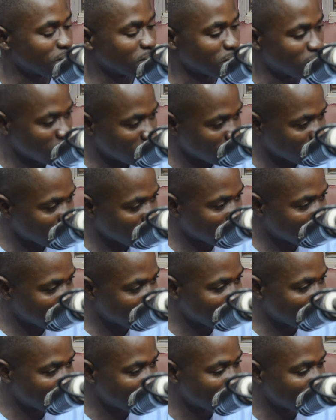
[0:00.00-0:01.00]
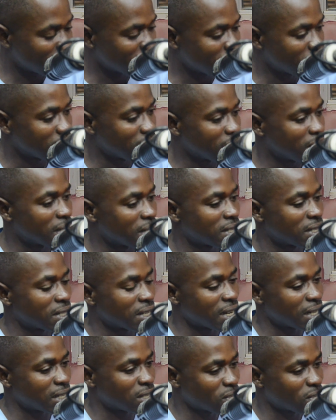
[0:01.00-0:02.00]
Be yourself.
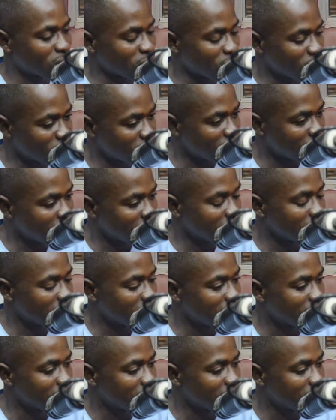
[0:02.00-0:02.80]
Start slowly.